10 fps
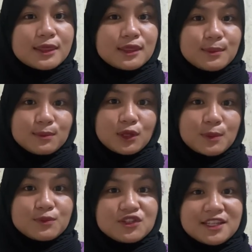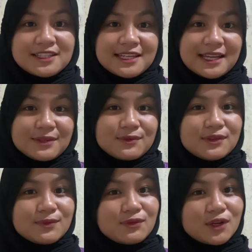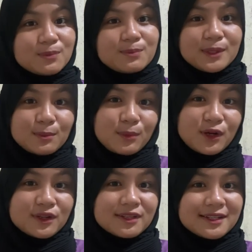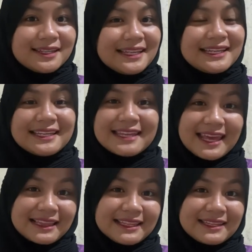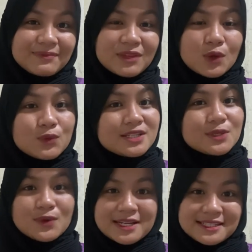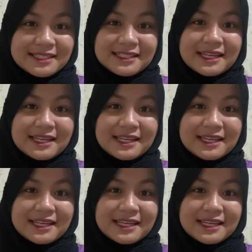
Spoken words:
Tip top, chit chat, flip flop, ping pong, dilly dally, wishy washy.